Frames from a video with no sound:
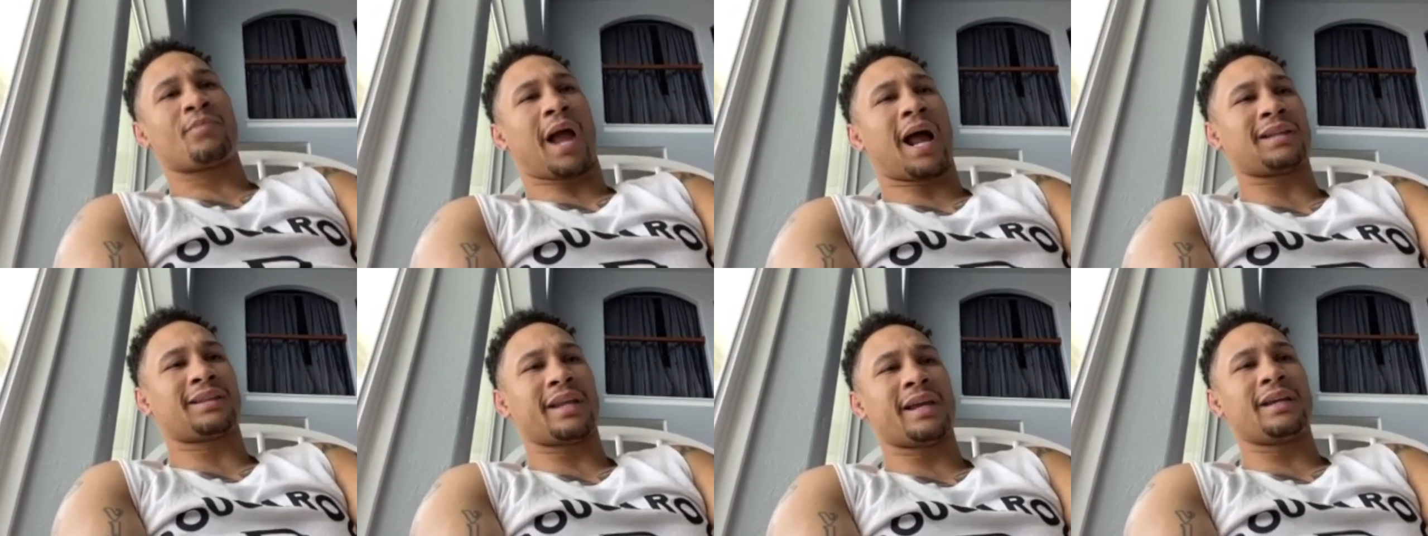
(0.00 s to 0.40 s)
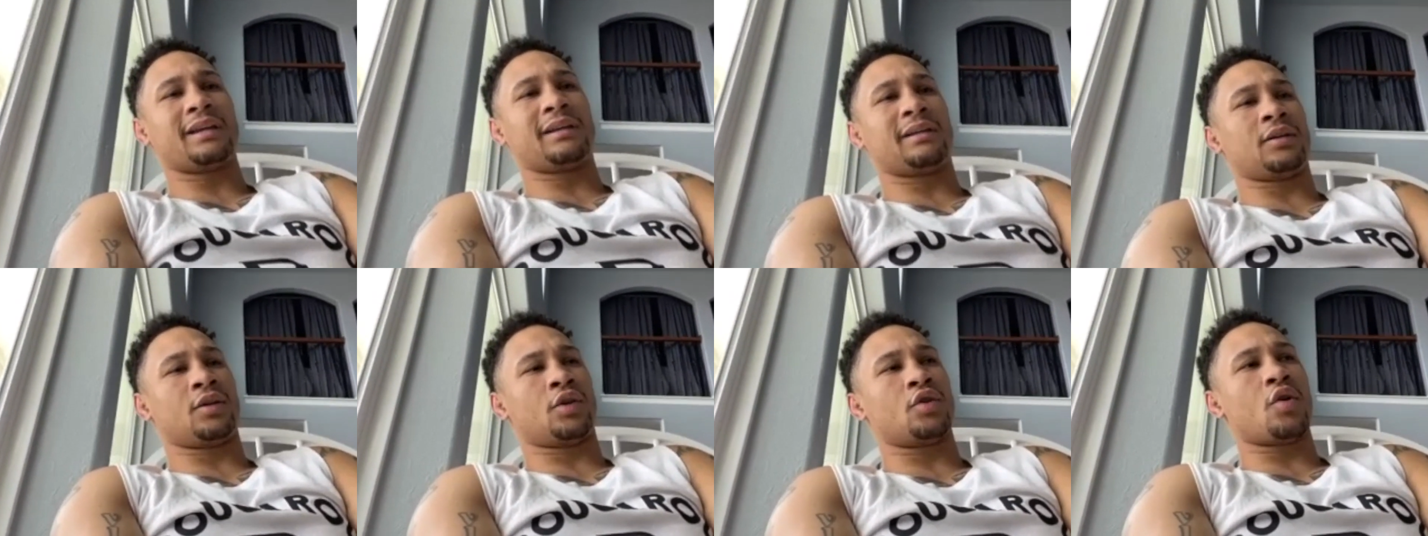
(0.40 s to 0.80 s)
I think,
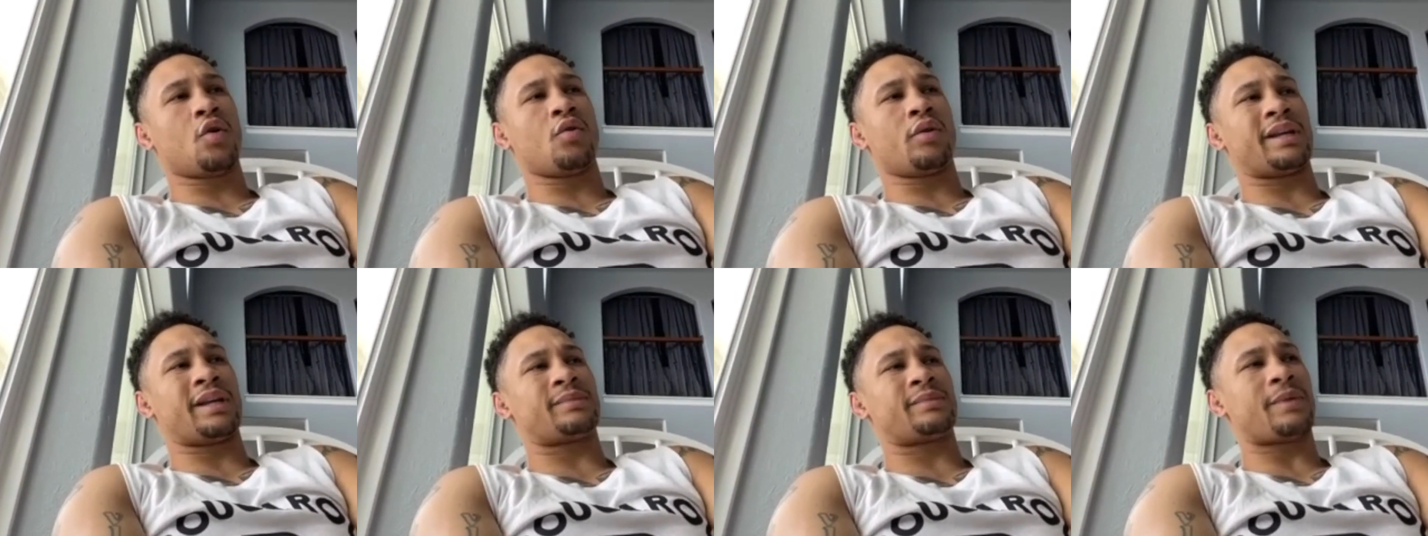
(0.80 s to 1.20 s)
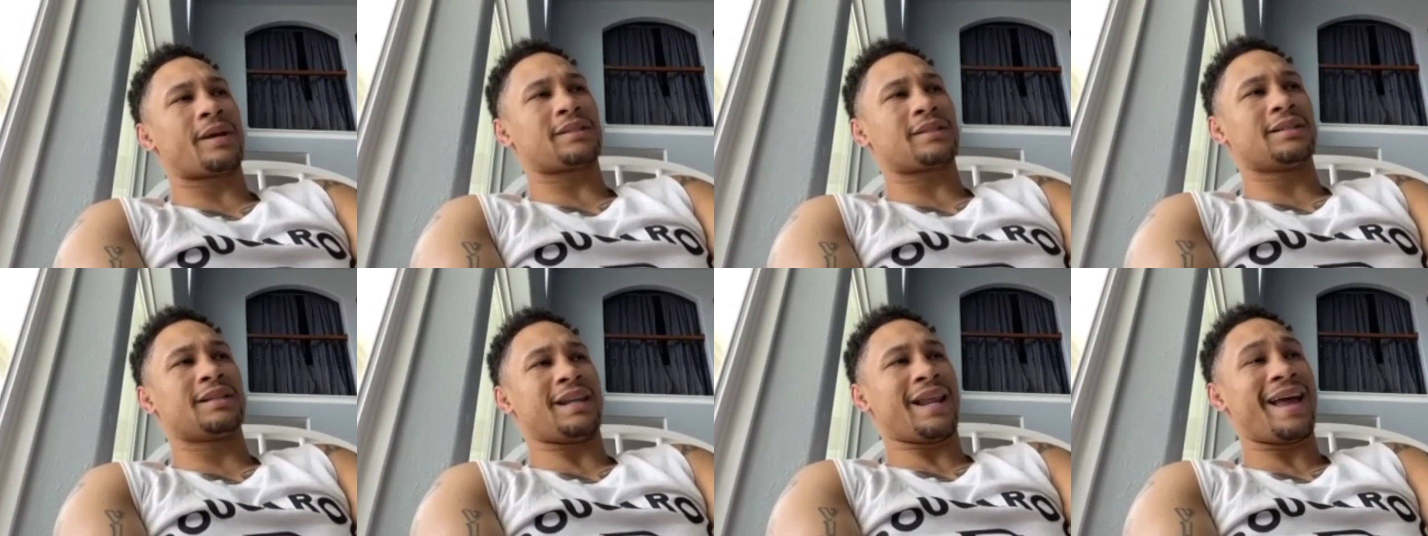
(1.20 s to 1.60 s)
you know,
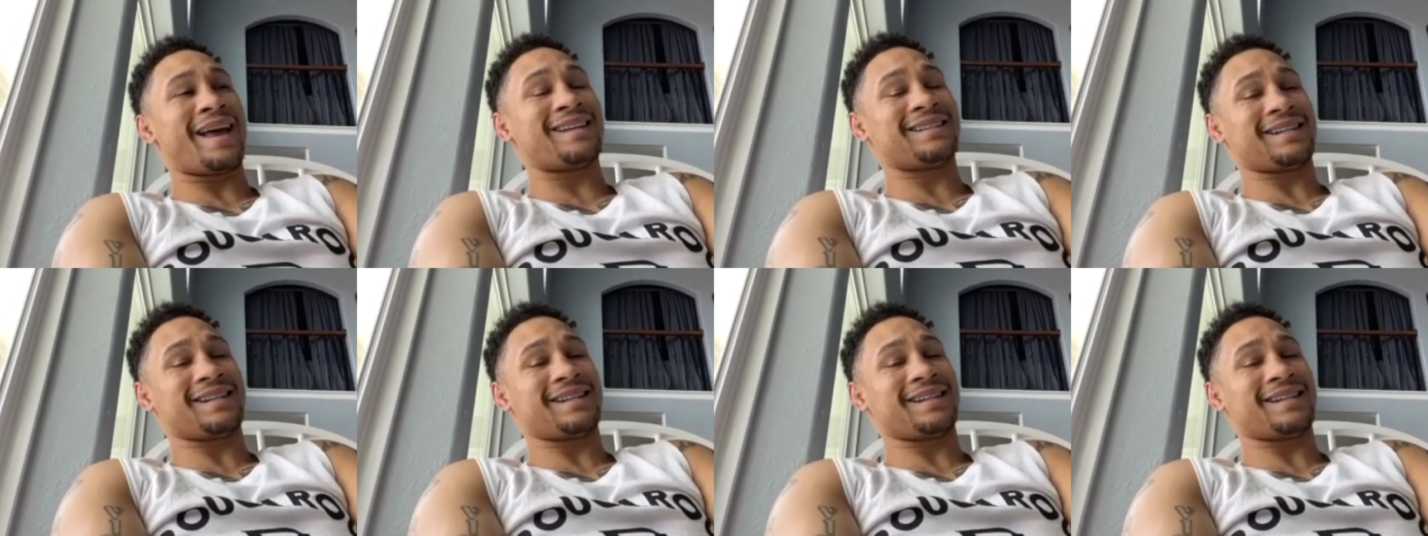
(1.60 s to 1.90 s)
especially last